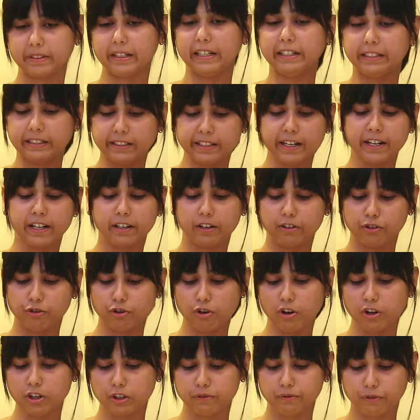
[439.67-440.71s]
it
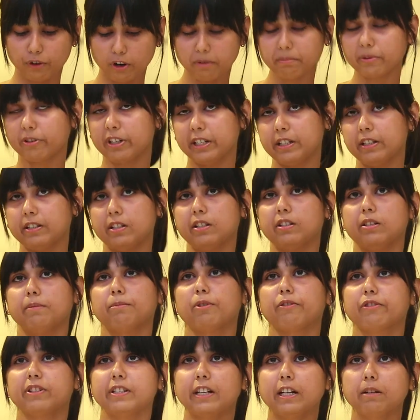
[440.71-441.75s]
draws from
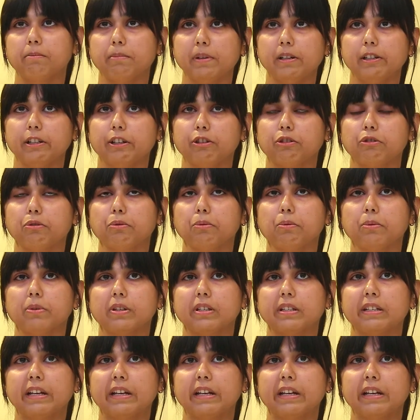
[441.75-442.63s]
criticism of state building to